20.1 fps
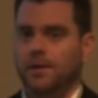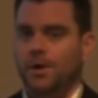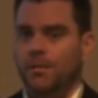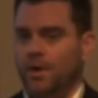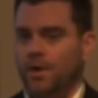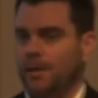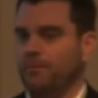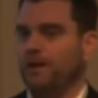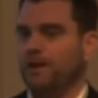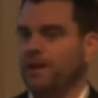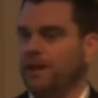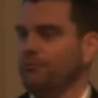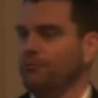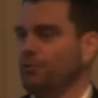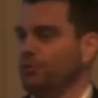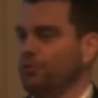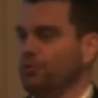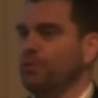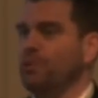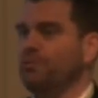But I'm getting
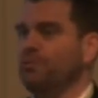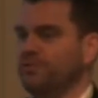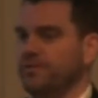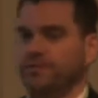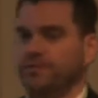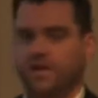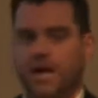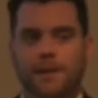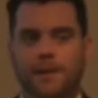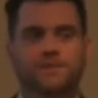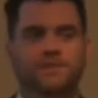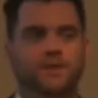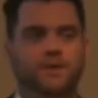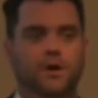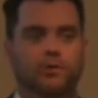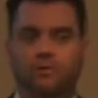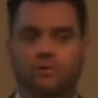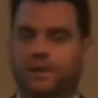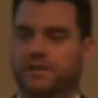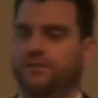recruited for jobs that
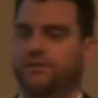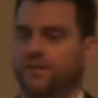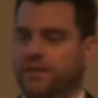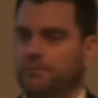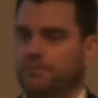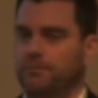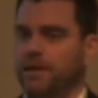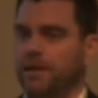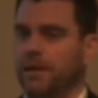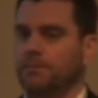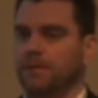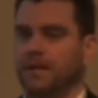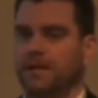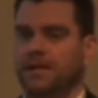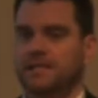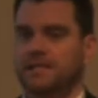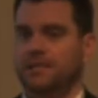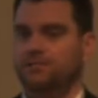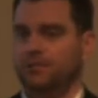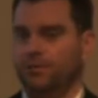don't really fit me
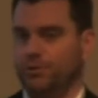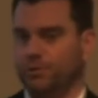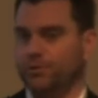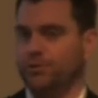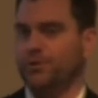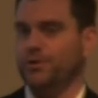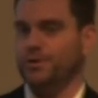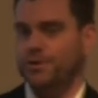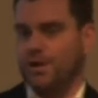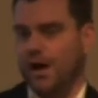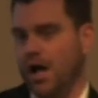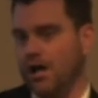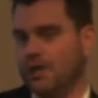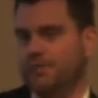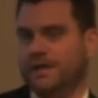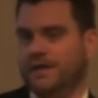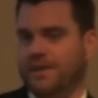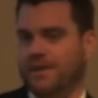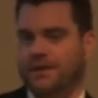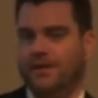because the recruiters calling
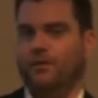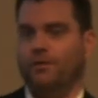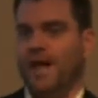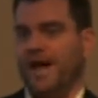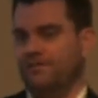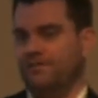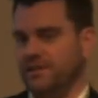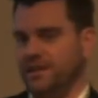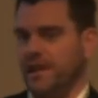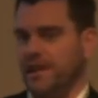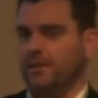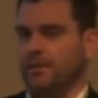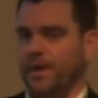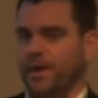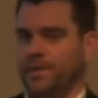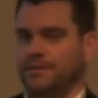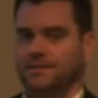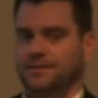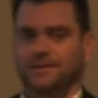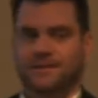me, they don't have a
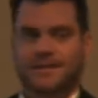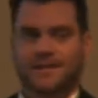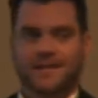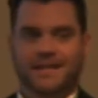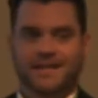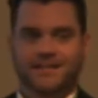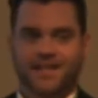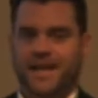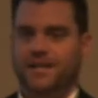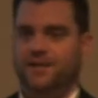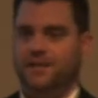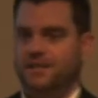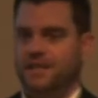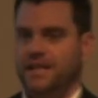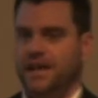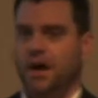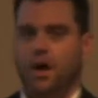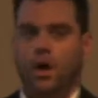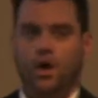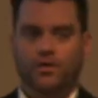database. They just
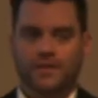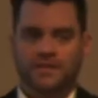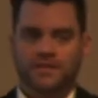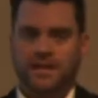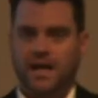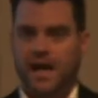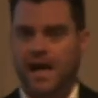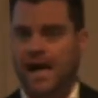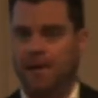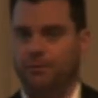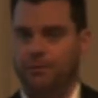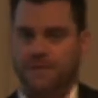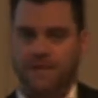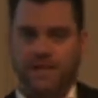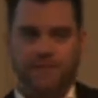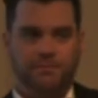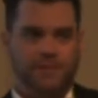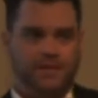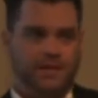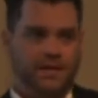say, oh, this guy was
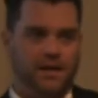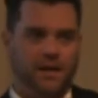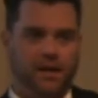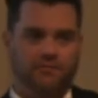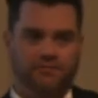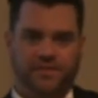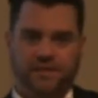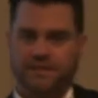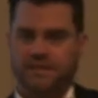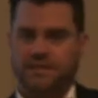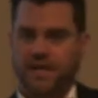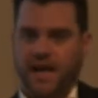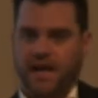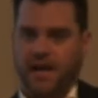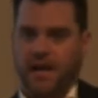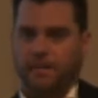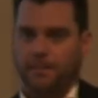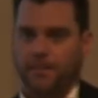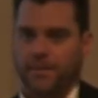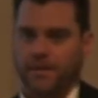MD of this tech
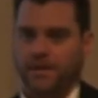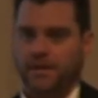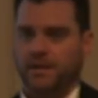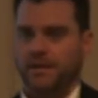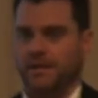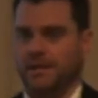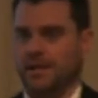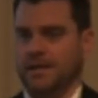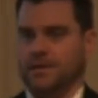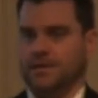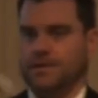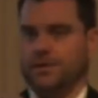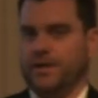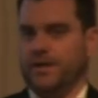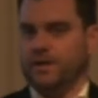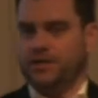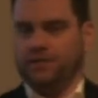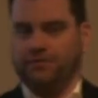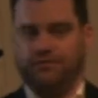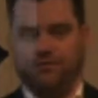company, so he
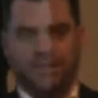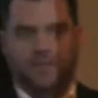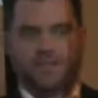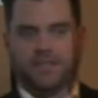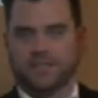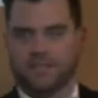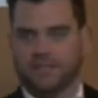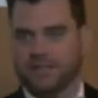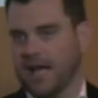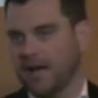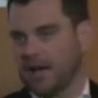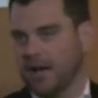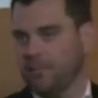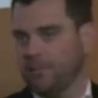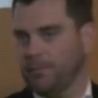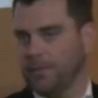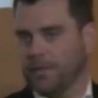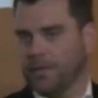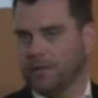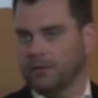should fit this tech
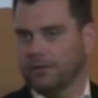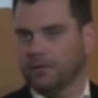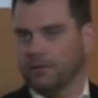company.